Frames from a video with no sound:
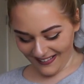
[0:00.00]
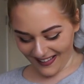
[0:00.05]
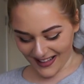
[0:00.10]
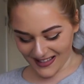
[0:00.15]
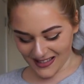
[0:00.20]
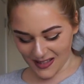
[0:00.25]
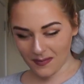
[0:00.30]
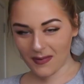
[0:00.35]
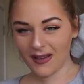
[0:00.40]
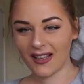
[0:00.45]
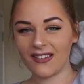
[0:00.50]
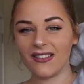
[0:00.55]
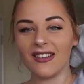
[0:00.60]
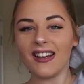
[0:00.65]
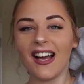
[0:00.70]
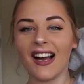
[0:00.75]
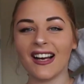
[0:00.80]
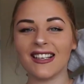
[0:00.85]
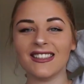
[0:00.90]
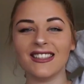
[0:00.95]
That's a better
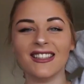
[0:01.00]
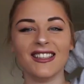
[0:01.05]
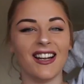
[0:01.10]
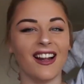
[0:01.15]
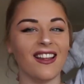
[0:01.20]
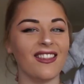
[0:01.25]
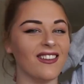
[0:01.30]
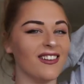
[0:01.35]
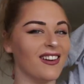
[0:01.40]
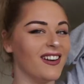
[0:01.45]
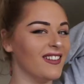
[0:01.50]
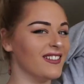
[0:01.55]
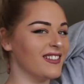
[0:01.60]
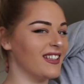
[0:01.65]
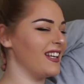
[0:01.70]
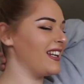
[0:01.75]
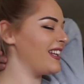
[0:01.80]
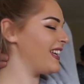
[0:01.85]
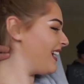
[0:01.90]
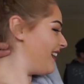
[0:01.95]
reaction than I thought I was
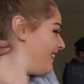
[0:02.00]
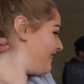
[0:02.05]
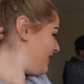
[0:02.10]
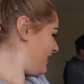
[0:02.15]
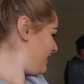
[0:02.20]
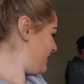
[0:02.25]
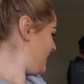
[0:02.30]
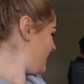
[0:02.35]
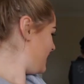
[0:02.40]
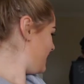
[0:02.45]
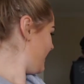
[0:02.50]
going to get from you,